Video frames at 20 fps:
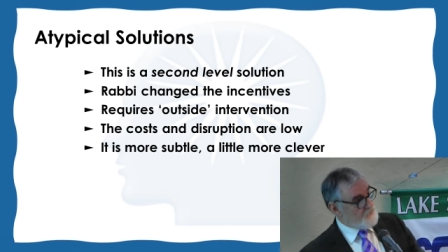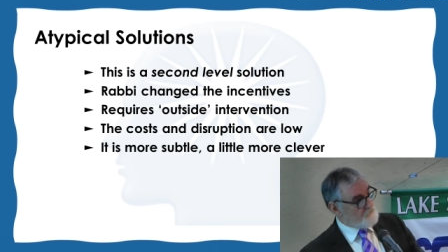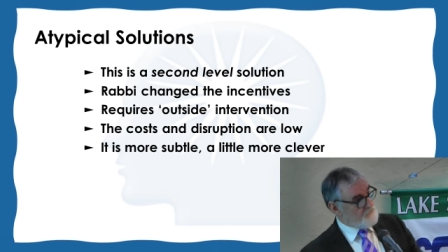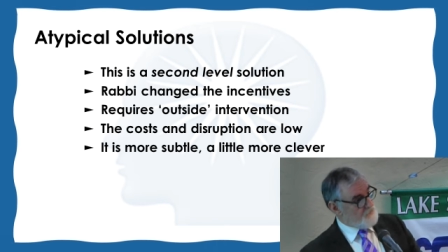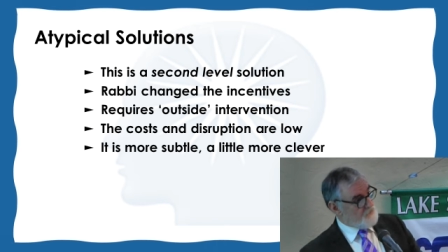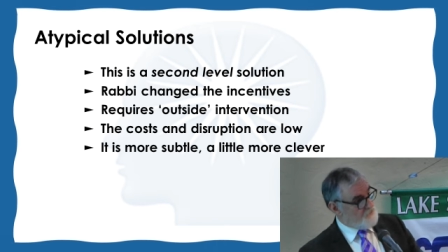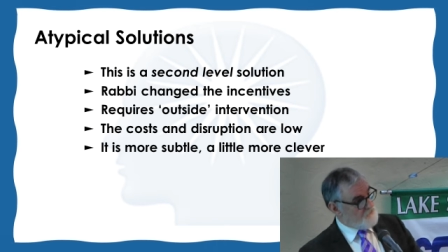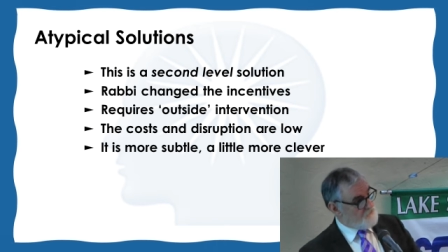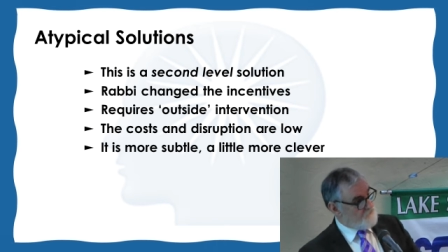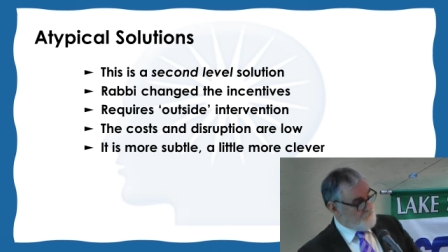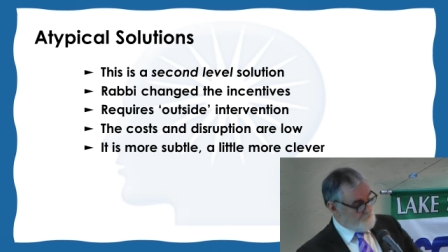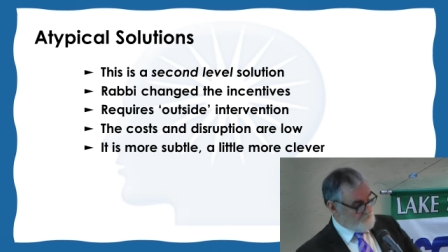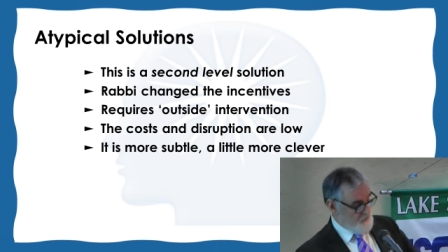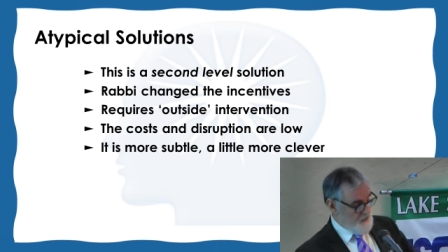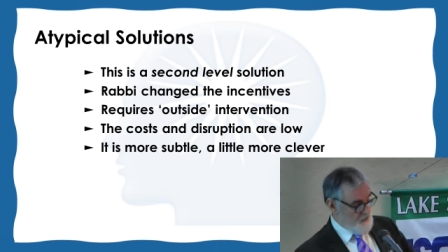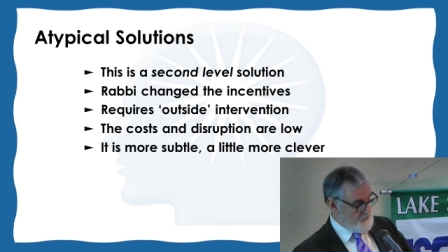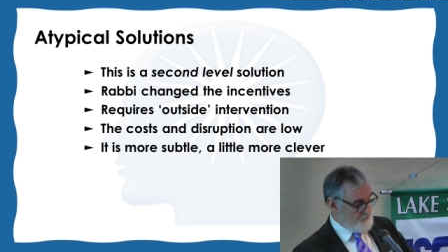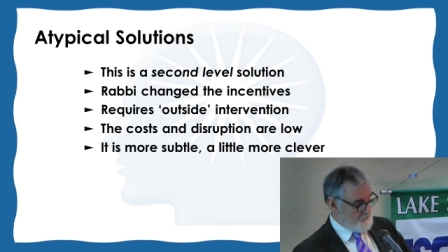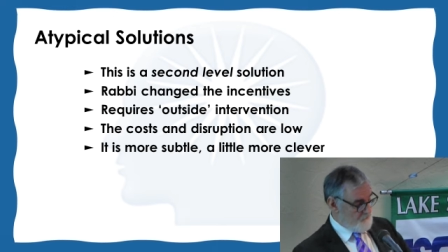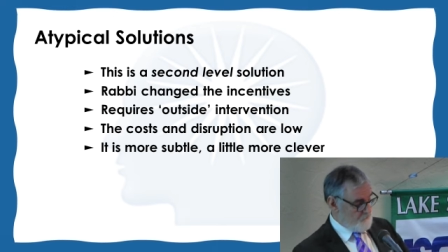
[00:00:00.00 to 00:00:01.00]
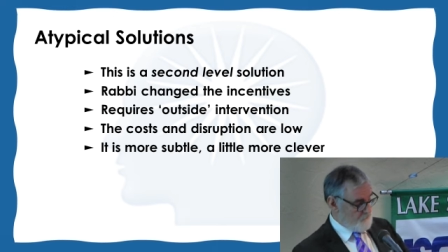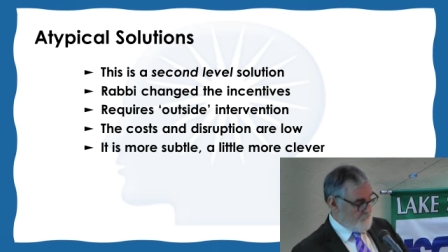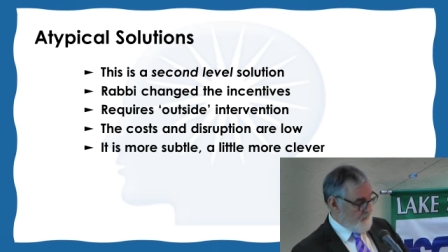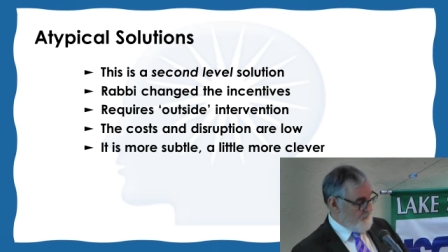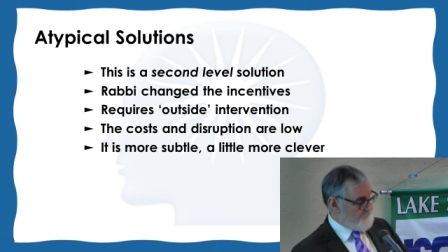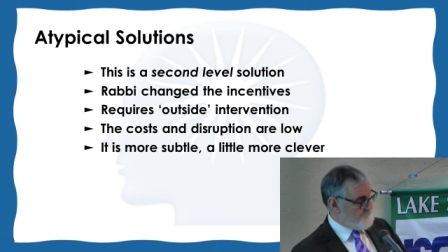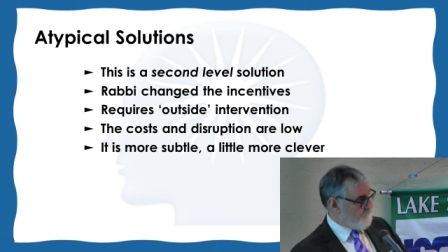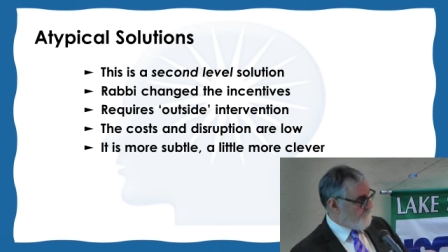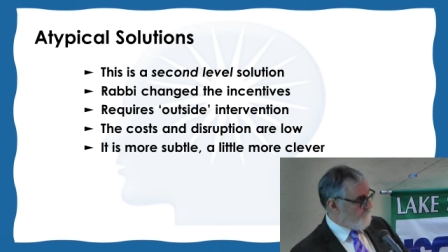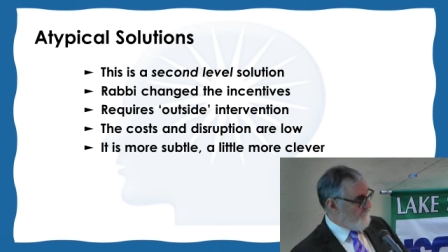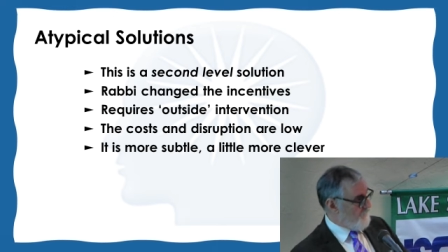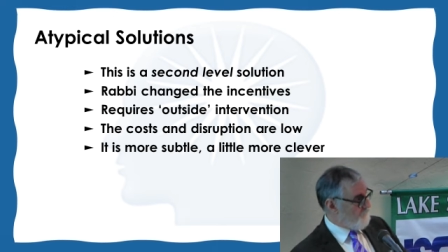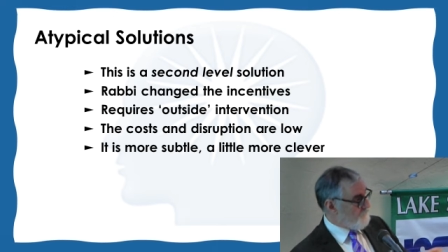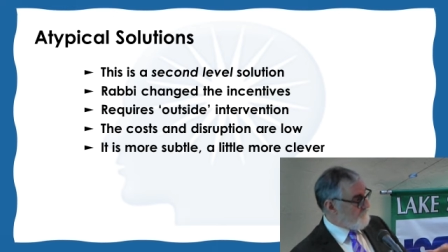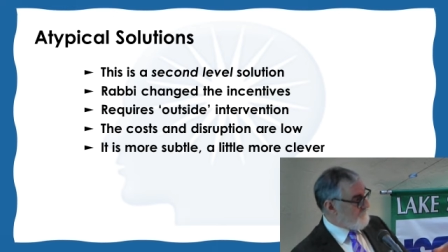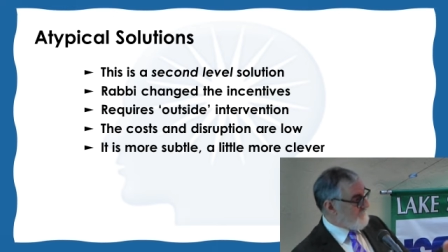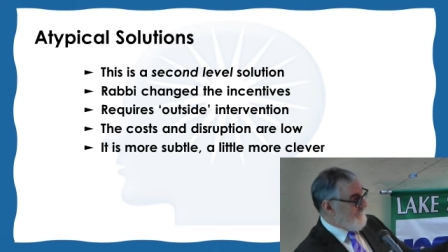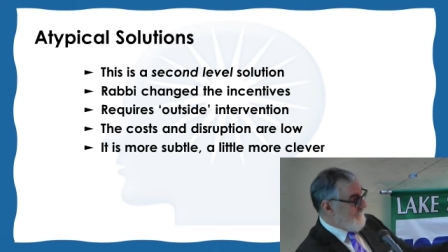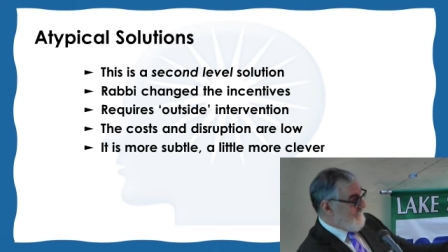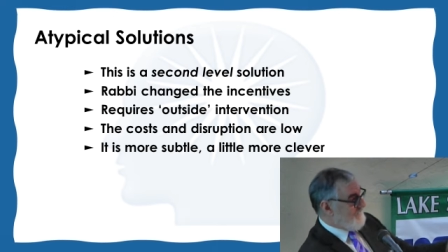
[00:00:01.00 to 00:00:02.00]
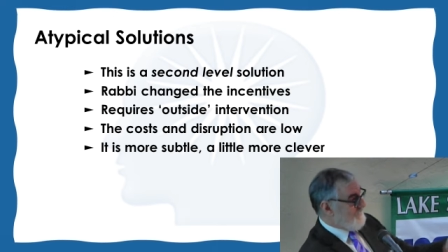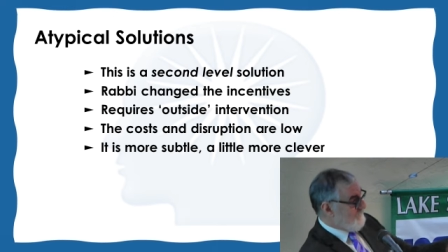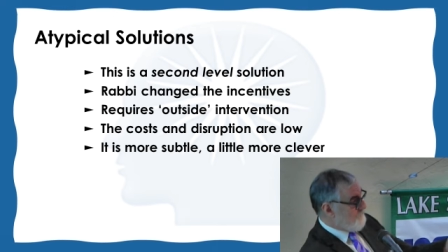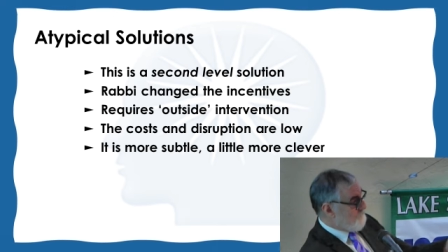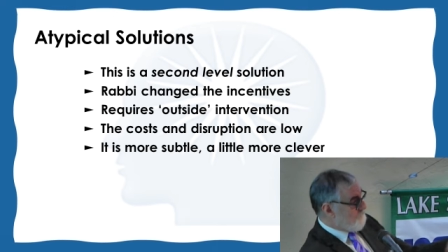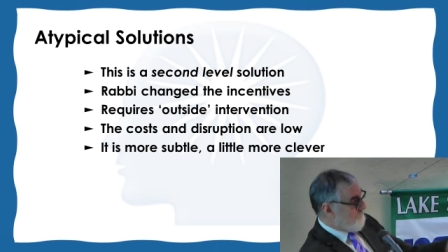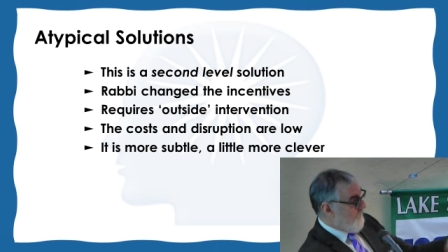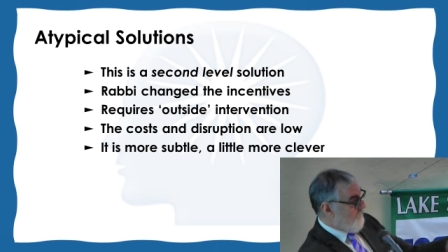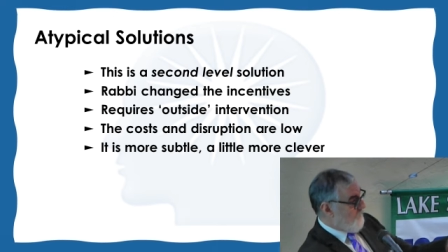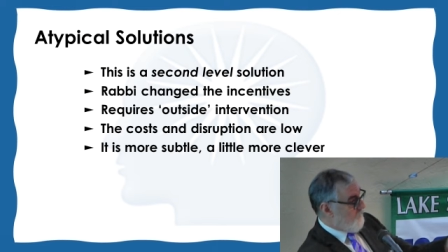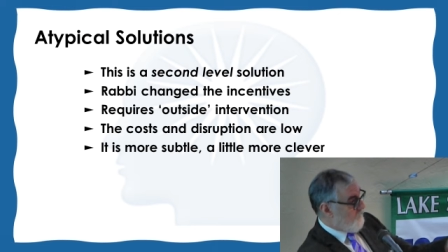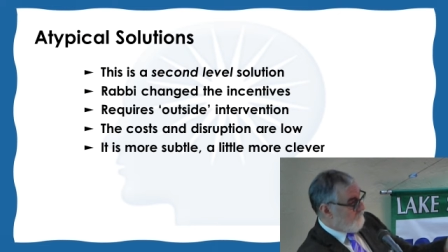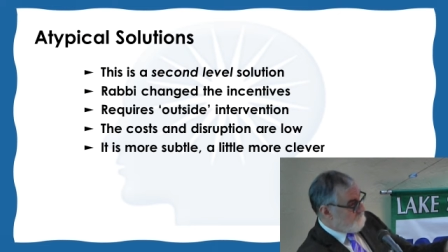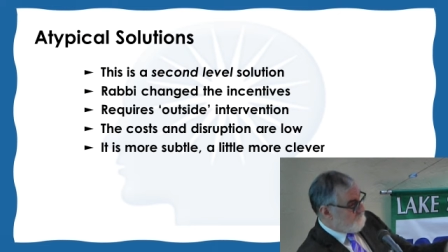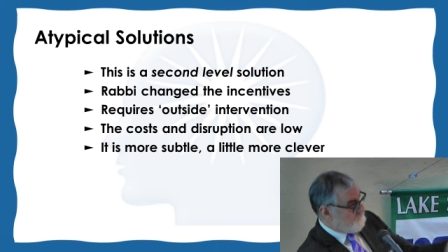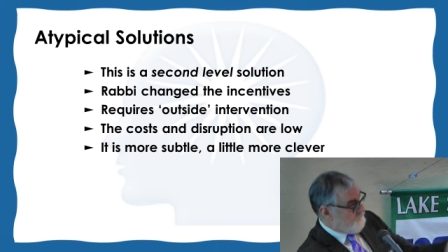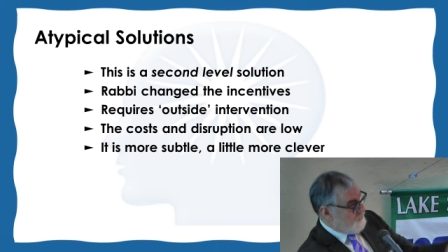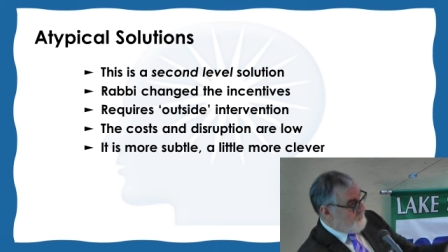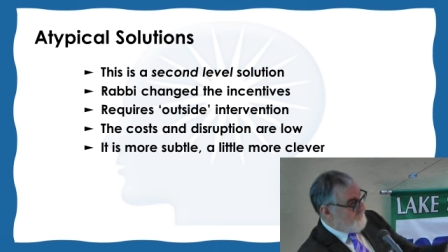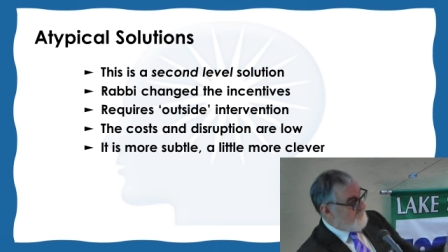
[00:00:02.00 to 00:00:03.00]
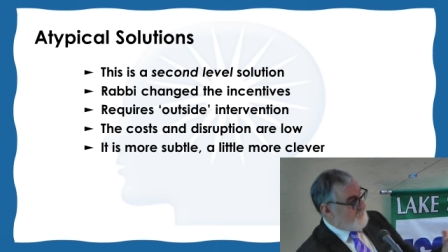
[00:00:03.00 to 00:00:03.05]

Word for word: because their mind is wrapped around getting the ball.